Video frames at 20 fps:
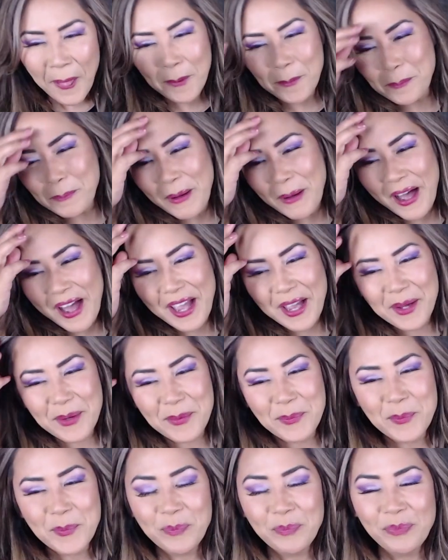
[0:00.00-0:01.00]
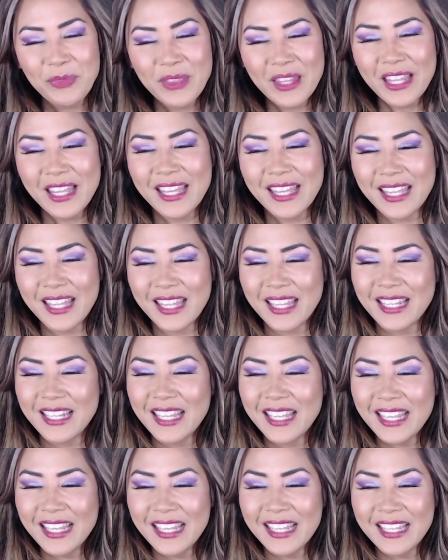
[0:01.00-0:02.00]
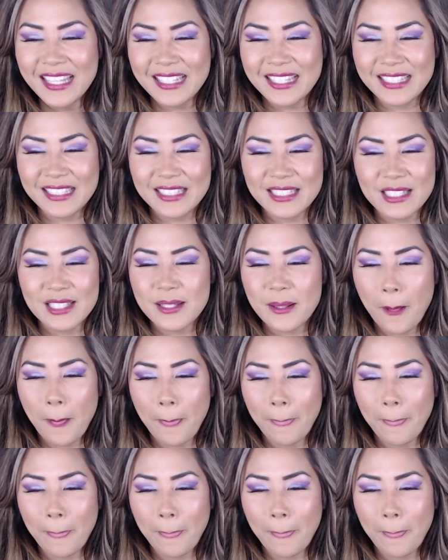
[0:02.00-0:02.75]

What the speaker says: But it is.